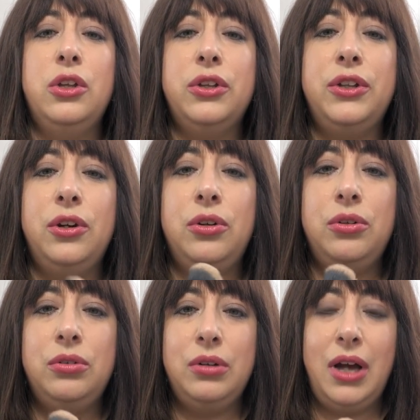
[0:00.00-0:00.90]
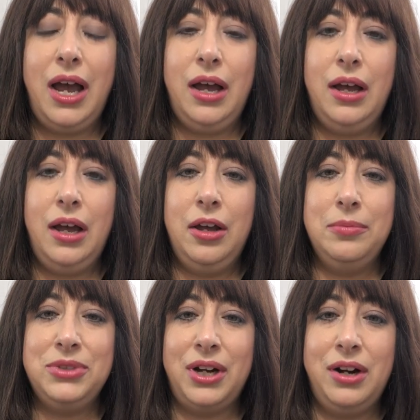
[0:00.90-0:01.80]
So
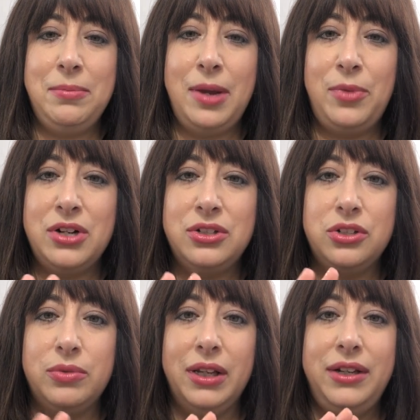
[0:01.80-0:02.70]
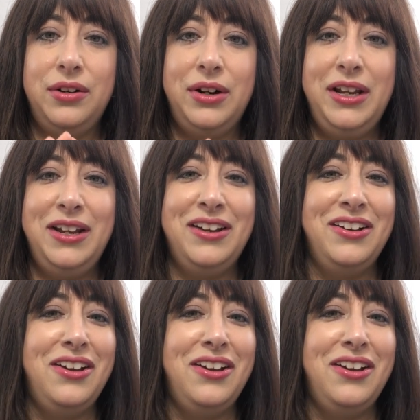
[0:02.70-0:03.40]
Sorry, my brush is really dirty.